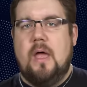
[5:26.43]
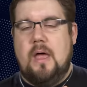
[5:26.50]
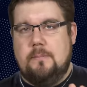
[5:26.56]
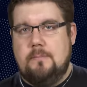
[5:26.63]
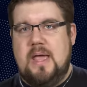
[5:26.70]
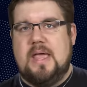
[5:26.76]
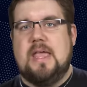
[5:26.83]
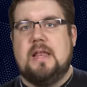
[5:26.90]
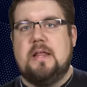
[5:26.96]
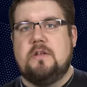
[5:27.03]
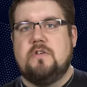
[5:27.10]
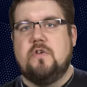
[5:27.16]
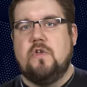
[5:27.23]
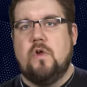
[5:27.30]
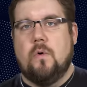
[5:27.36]
and make it
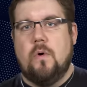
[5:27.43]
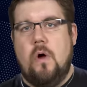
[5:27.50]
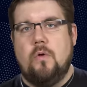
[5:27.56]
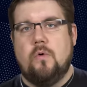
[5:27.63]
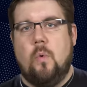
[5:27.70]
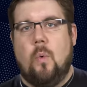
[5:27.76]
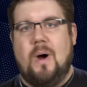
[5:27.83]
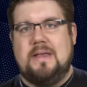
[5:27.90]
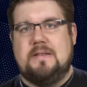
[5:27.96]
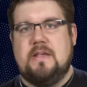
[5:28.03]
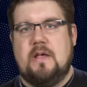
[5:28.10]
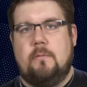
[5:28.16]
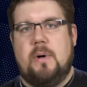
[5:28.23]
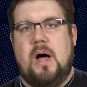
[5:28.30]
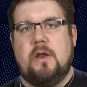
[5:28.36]
into your own
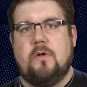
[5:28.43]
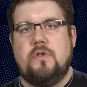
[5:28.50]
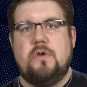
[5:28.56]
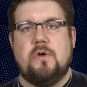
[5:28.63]
Whitetail model,